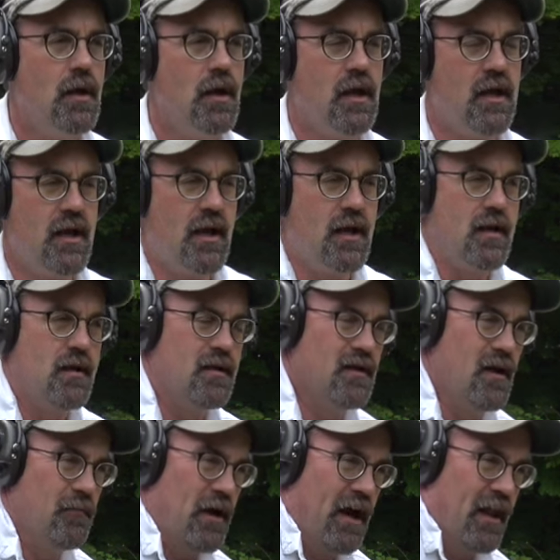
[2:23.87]
and
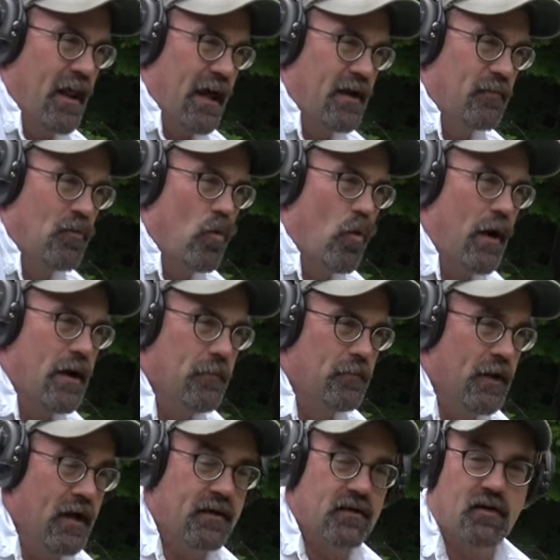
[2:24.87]
I like them quite a
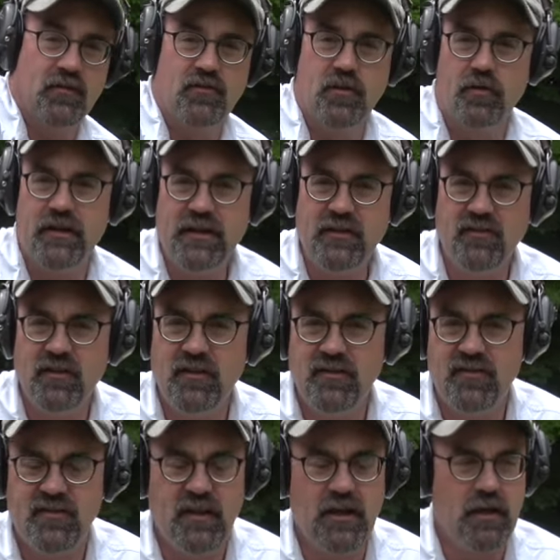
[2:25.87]
bit because they're easy to
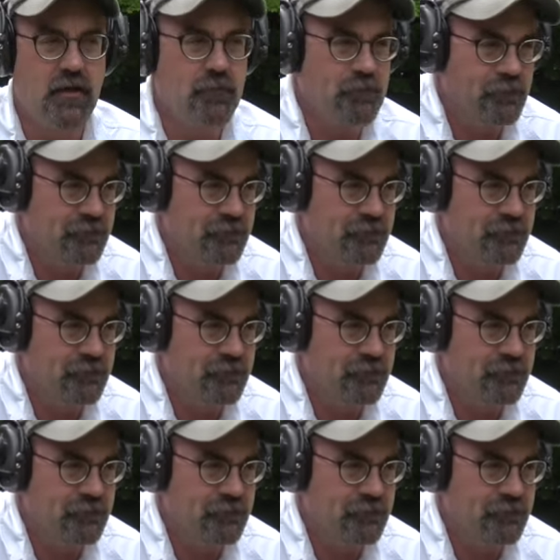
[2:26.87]
see.